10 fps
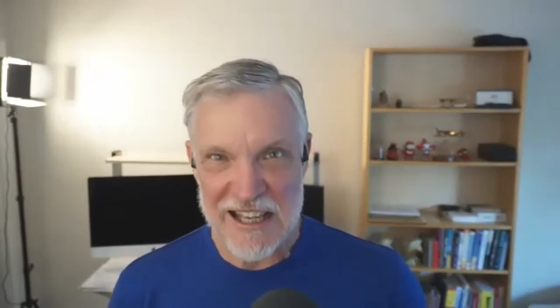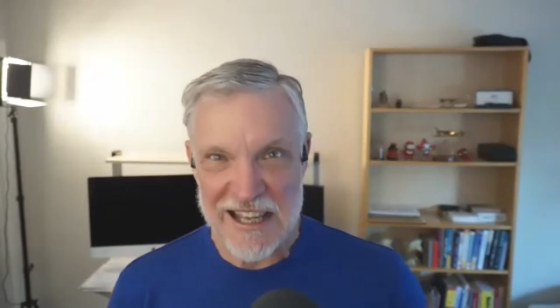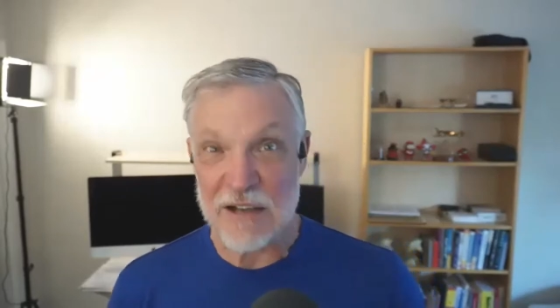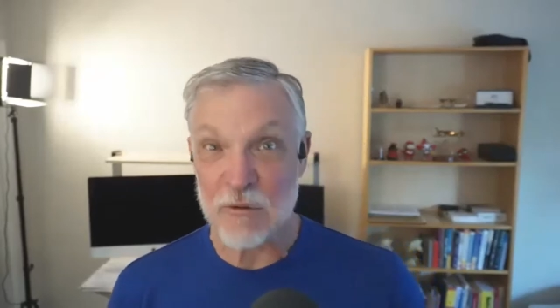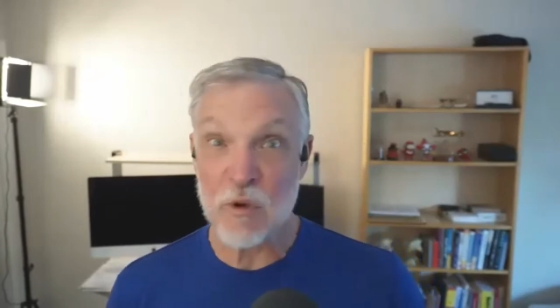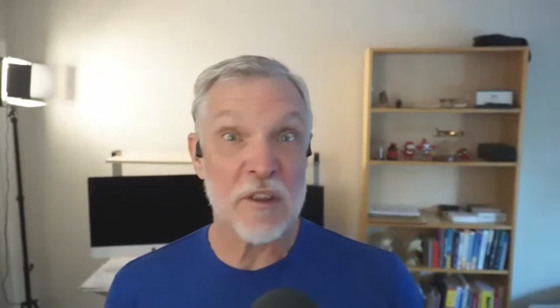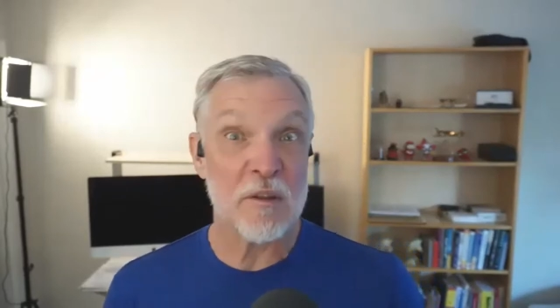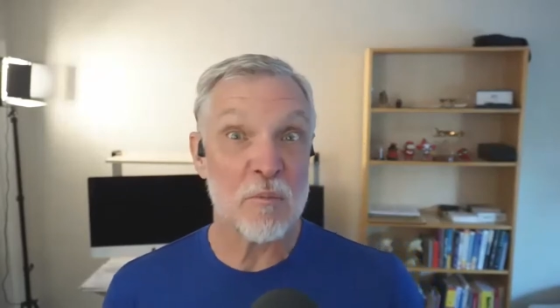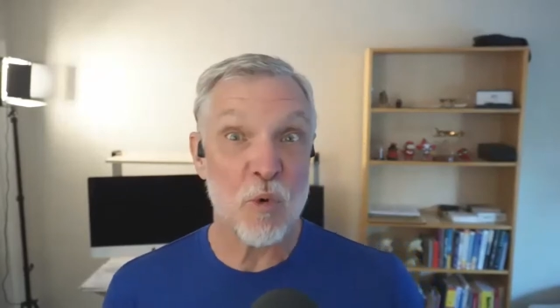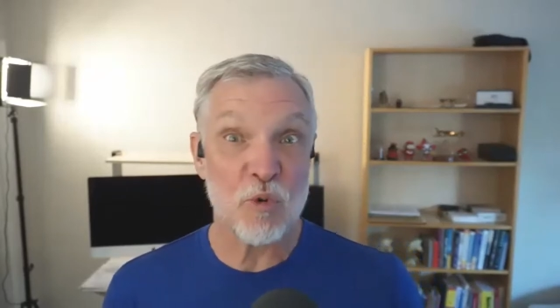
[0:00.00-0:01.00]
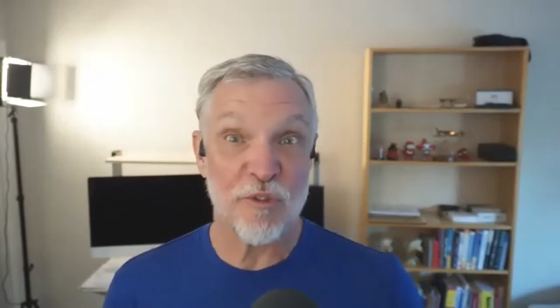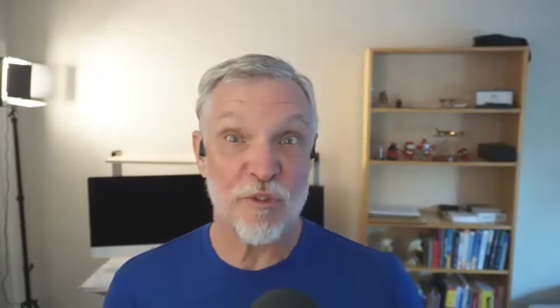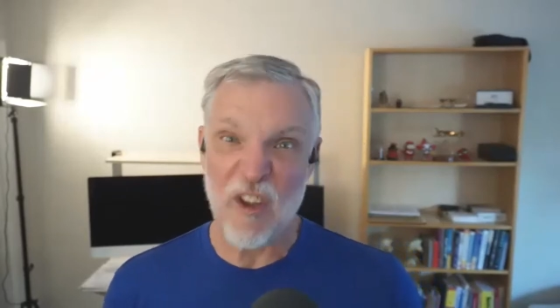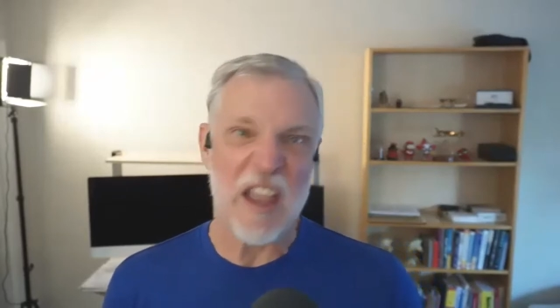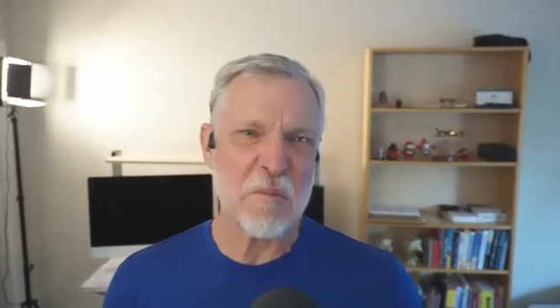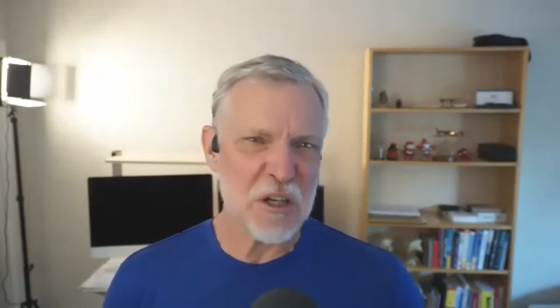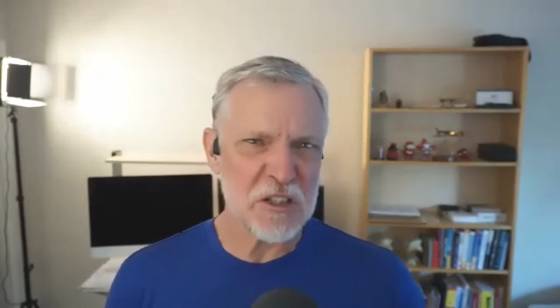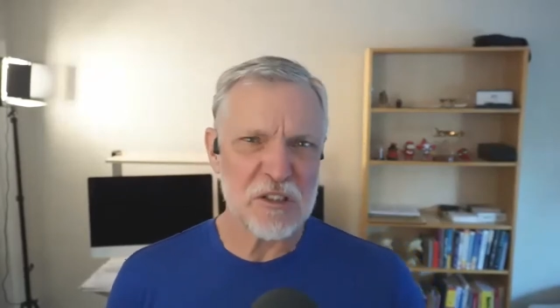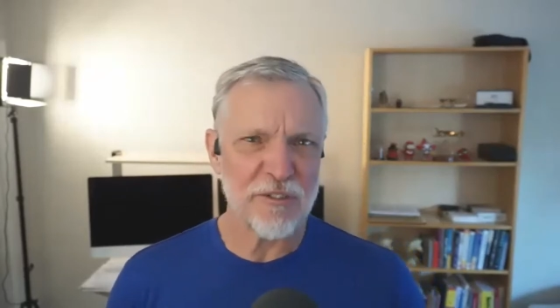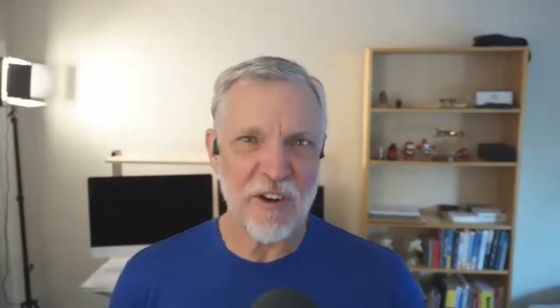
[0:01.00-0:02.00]
and one of the most
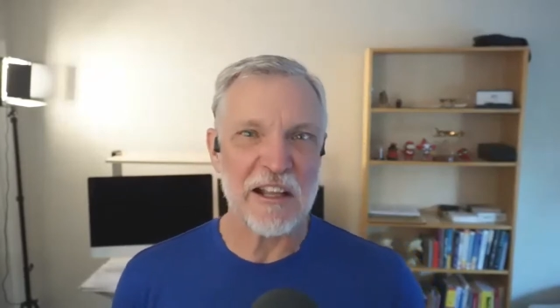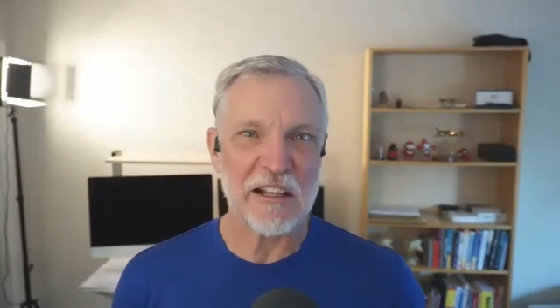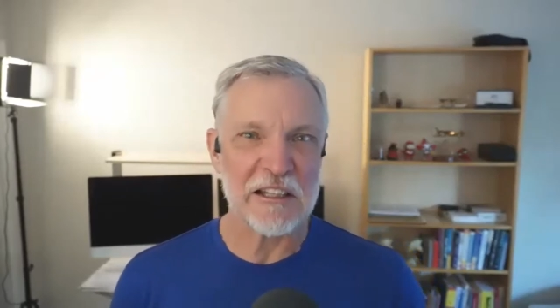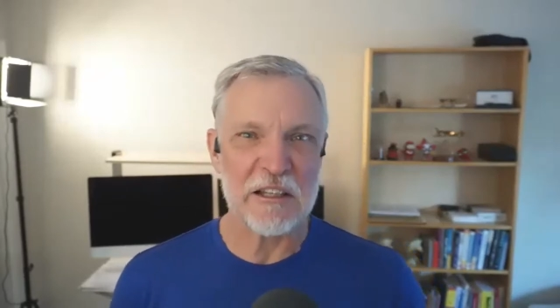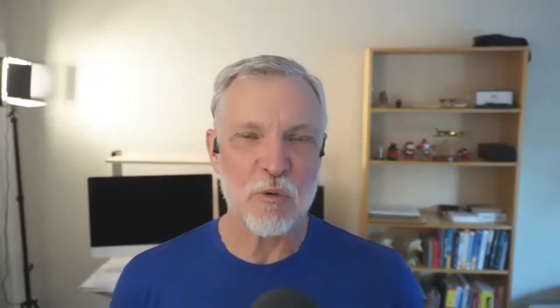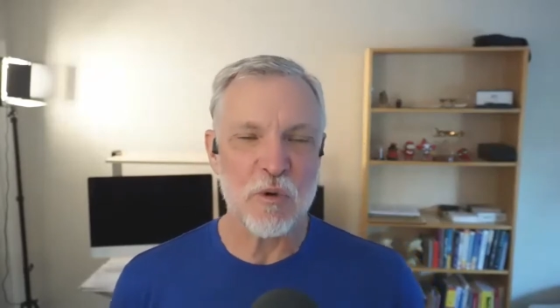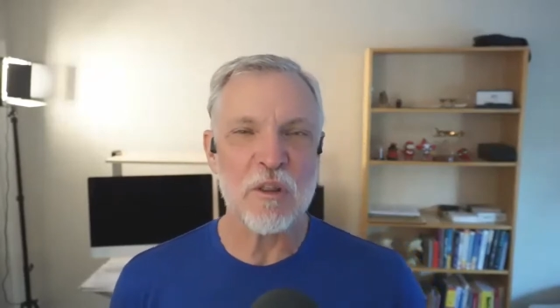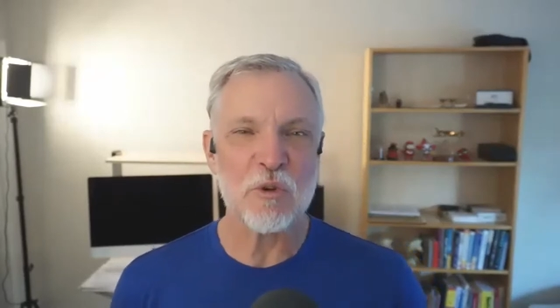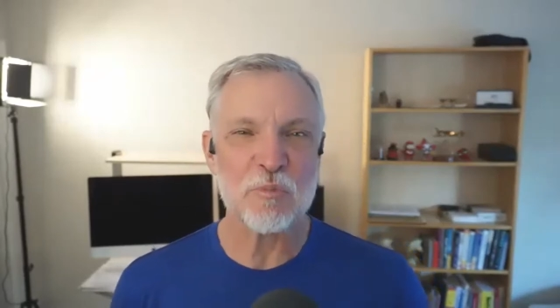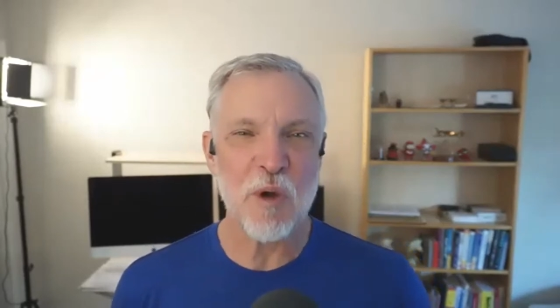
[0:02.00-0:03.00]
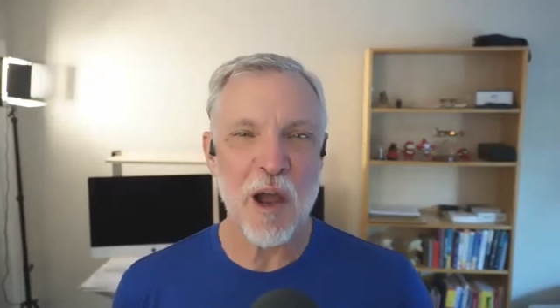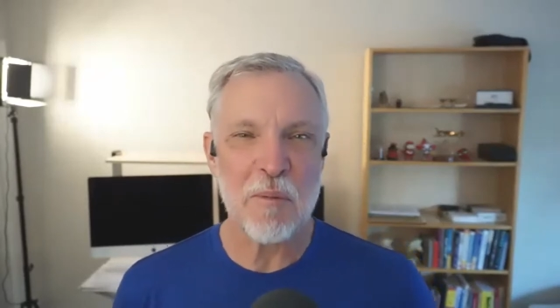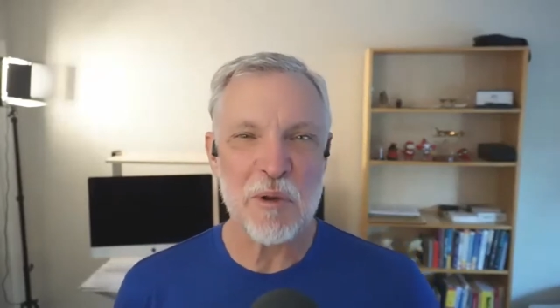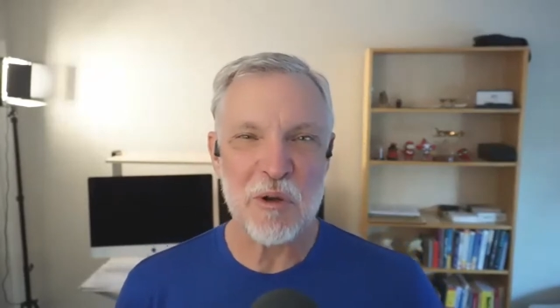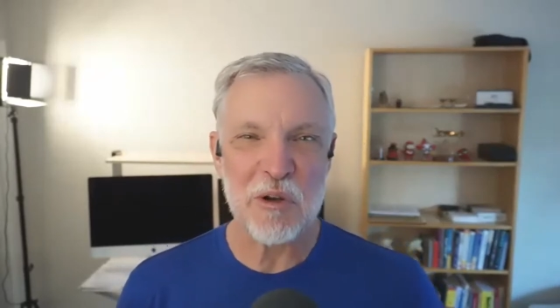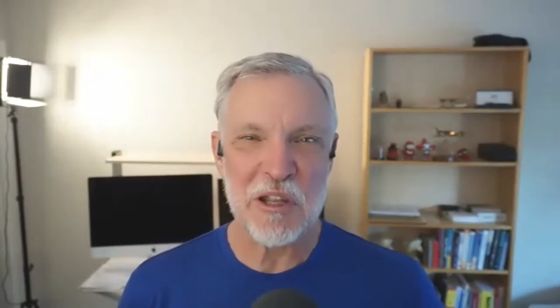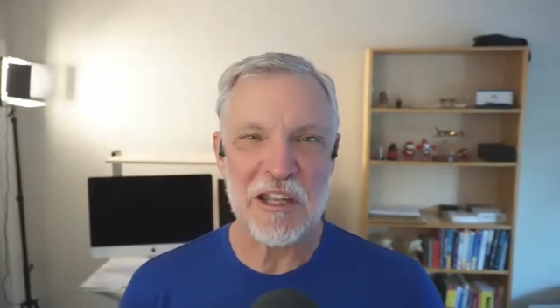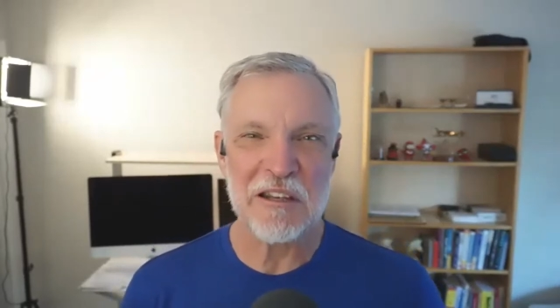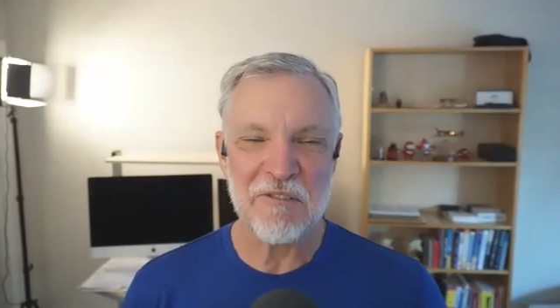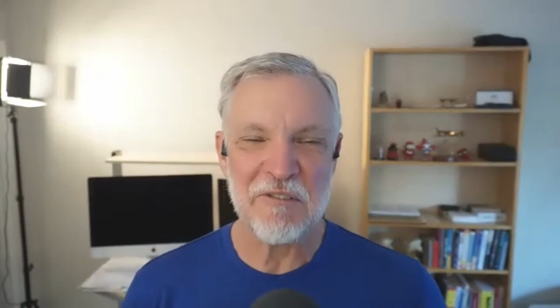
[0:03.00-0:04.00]
famous, frankly, one of the most popular
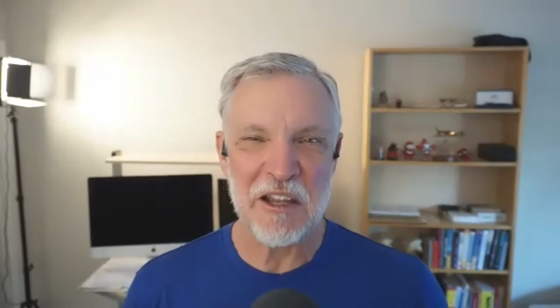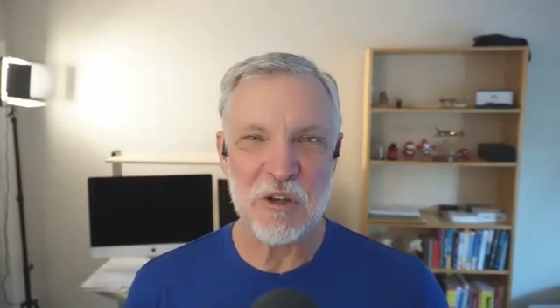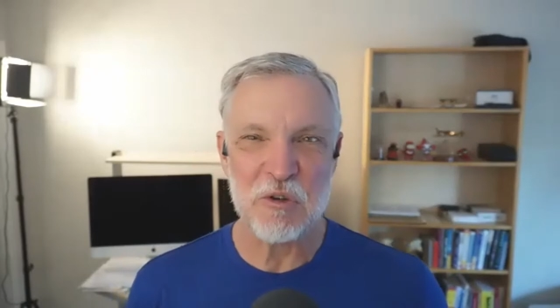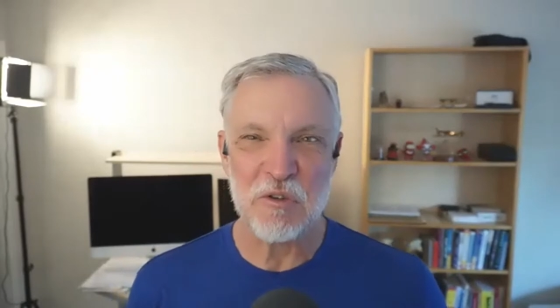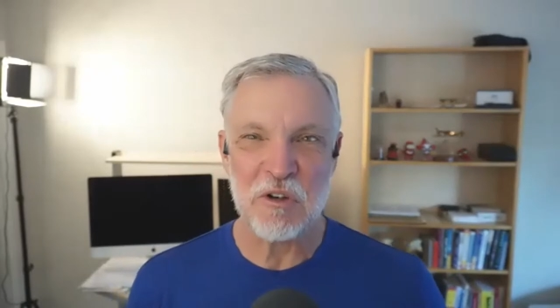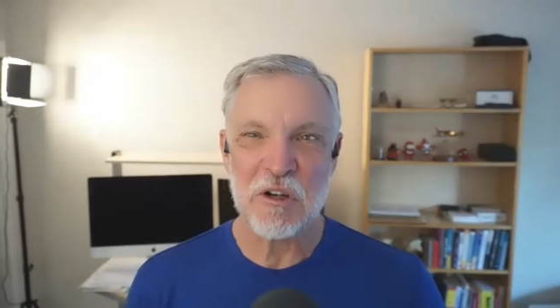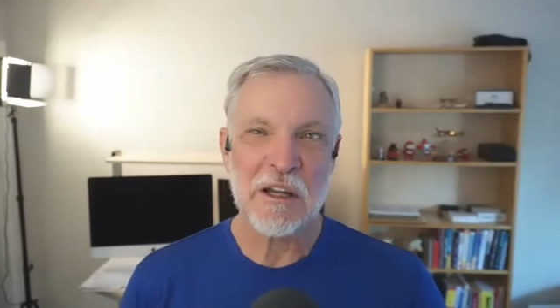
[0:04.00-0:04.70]
in Vancouver.